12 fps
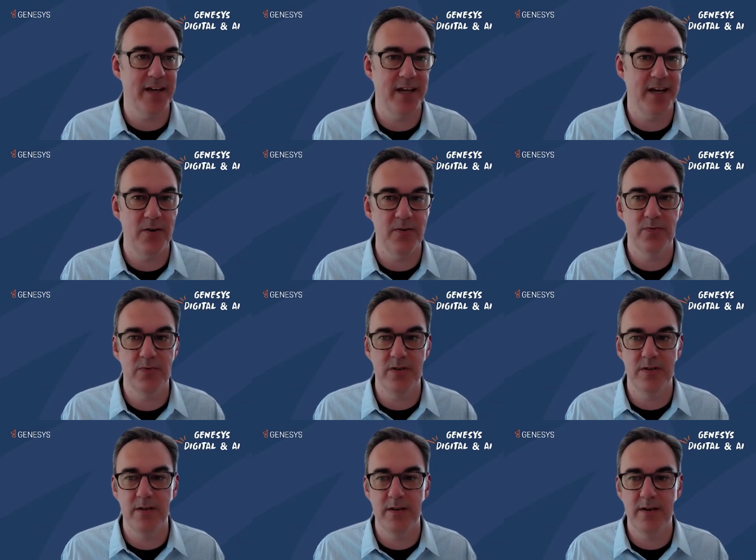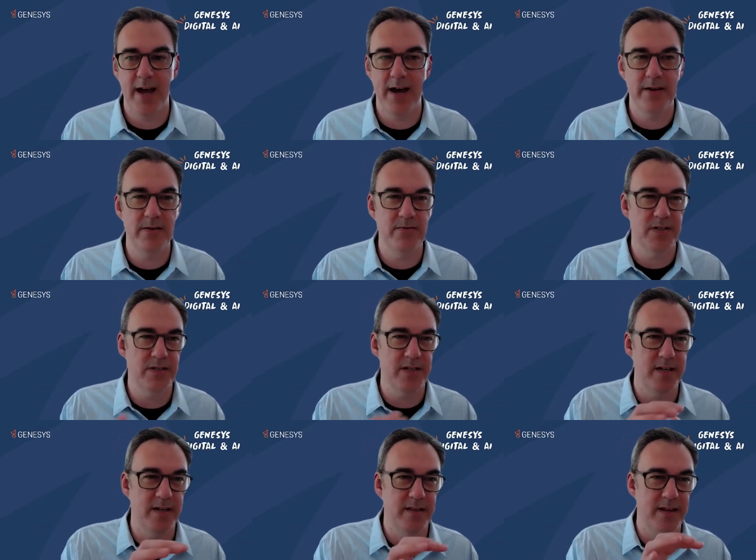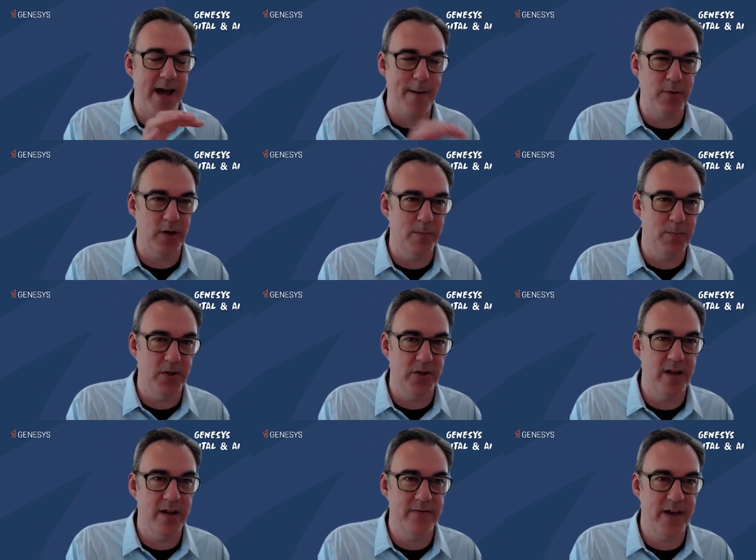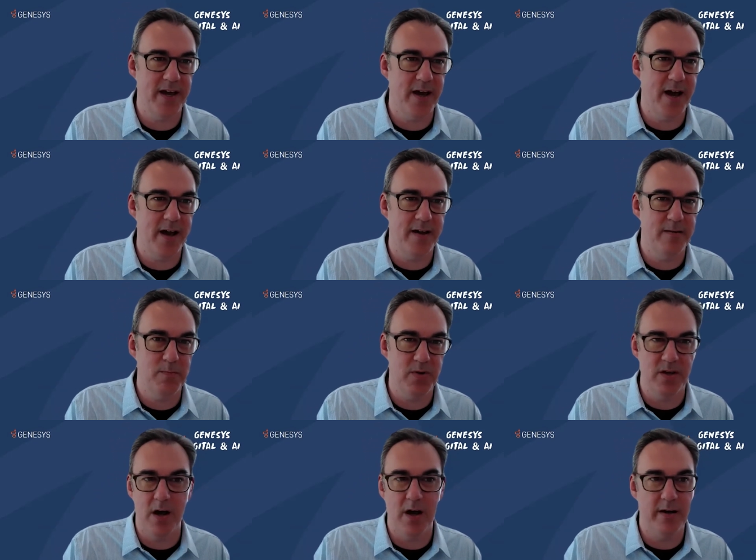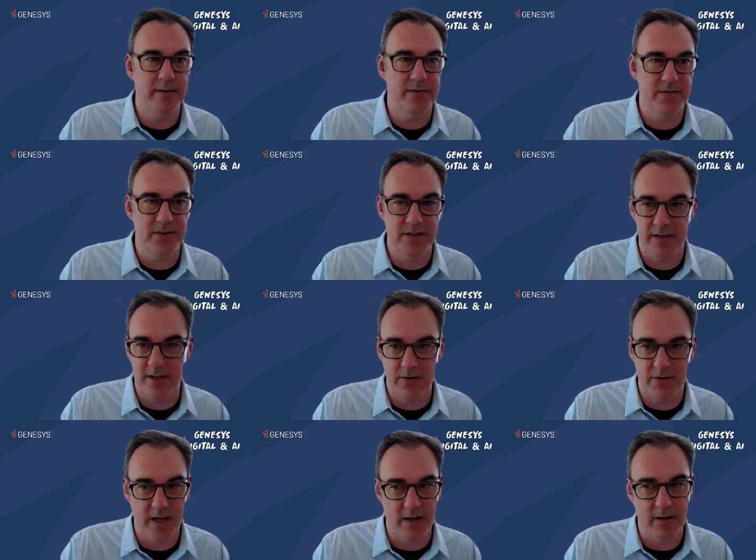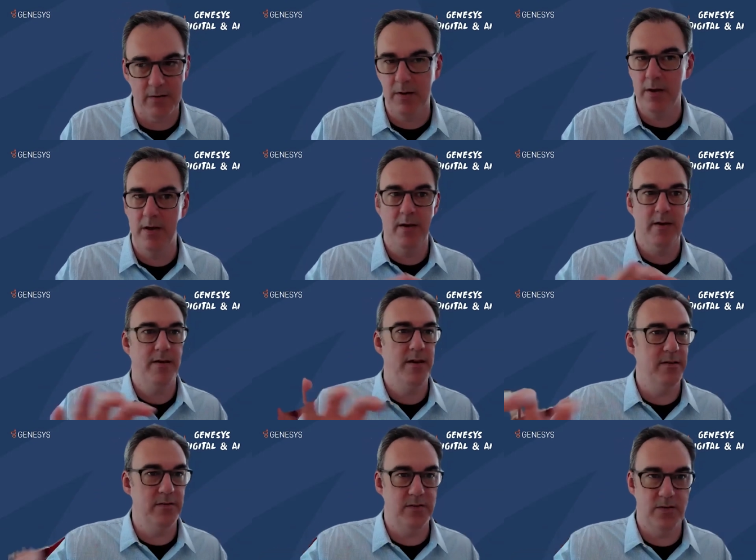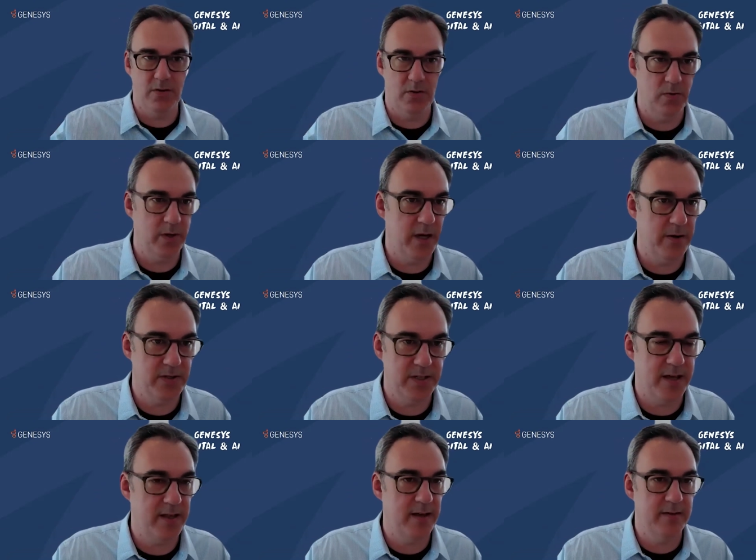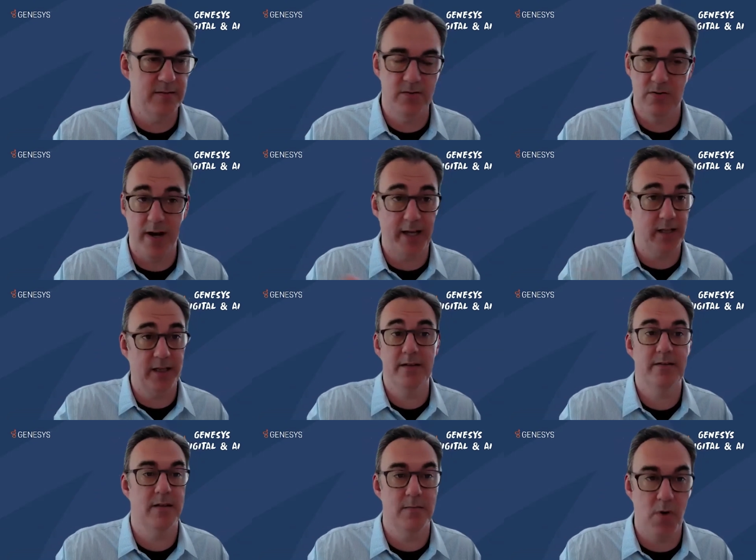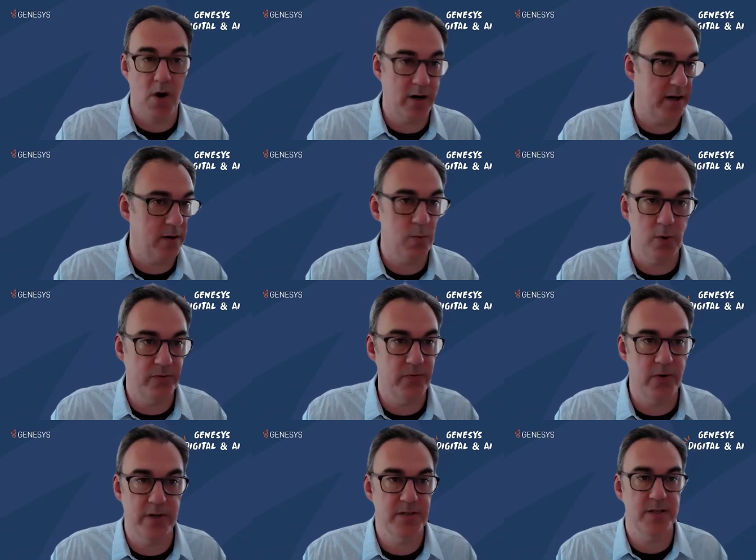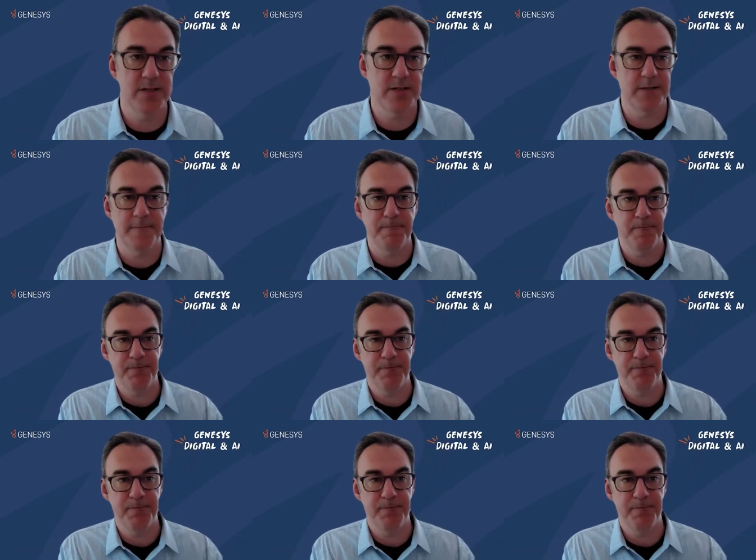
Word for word: You know, how do you see the applicability of AI beyond to, you know, kind of into, you know, say that directly into the marketing world, for instance?